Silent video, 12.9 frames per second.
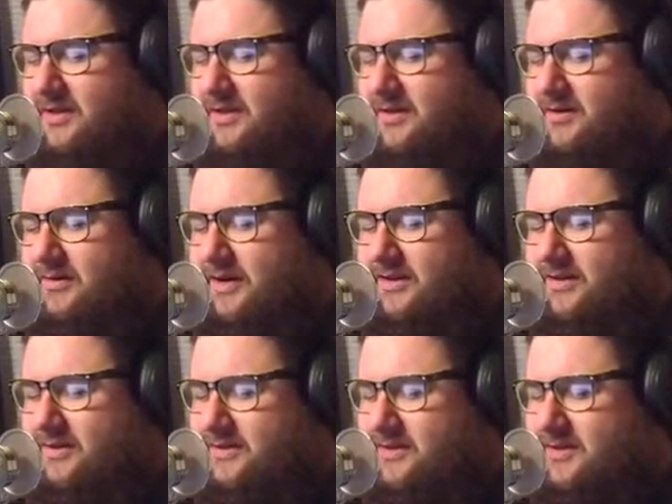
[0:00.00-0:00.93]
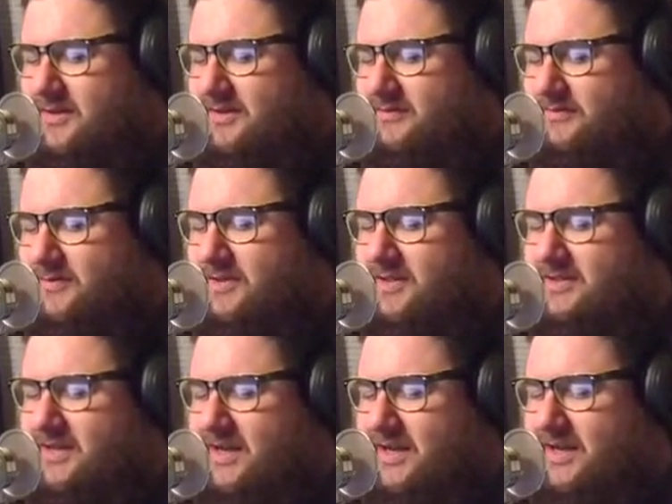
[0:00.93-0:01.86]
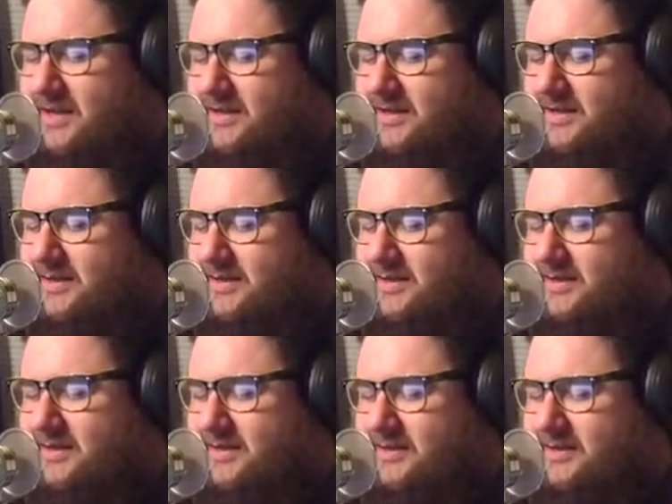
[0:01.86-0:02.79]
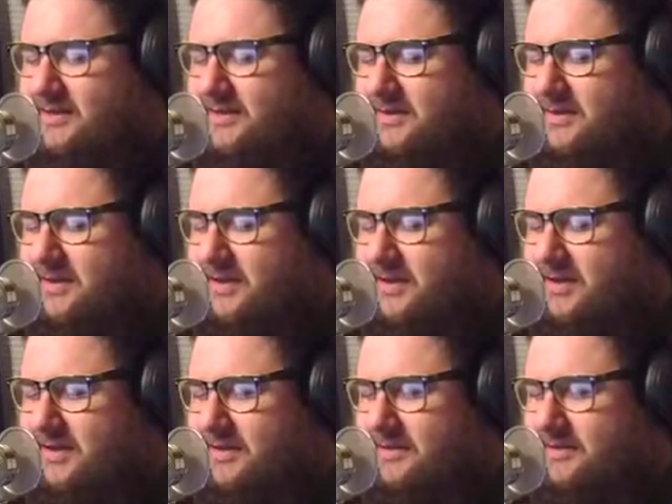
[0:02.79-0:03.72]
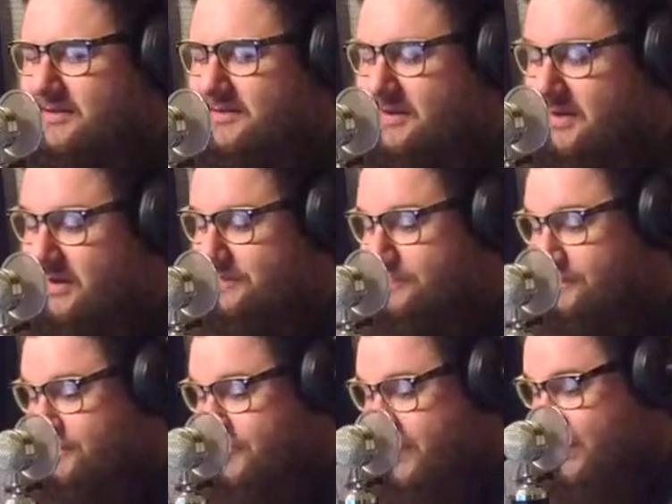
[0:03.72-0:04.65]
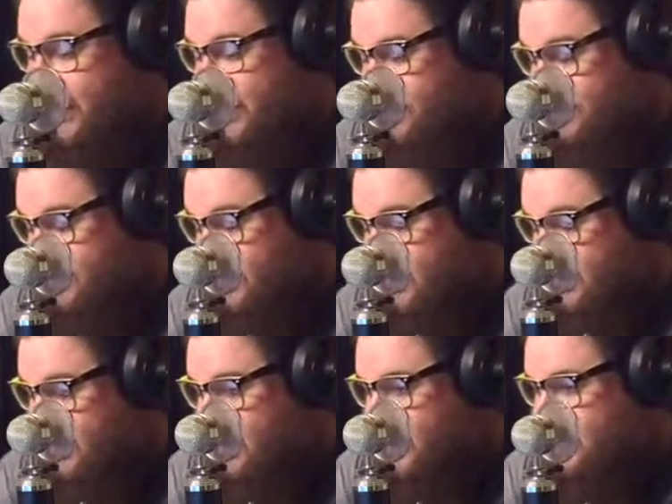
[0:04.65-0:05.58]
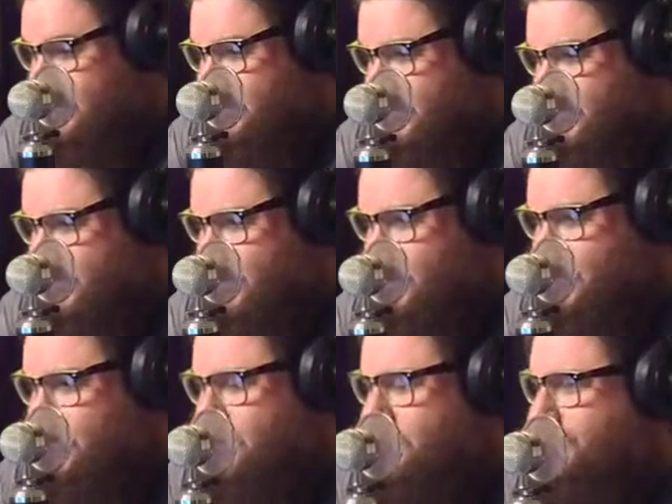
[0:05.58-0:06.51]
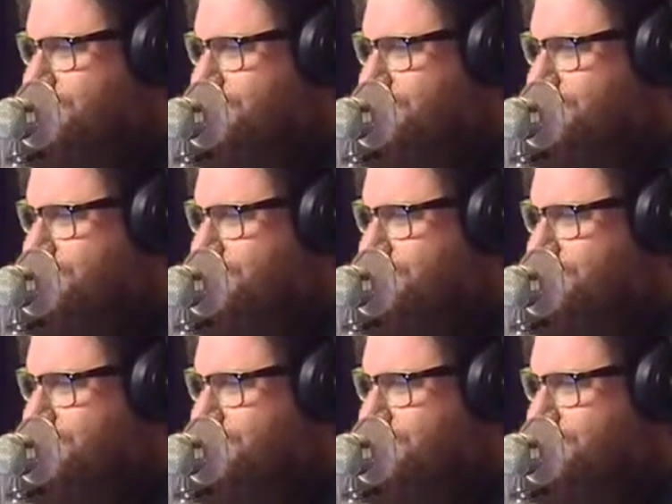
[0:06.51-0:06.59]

around the sun for this guy. And yeah, that happened. So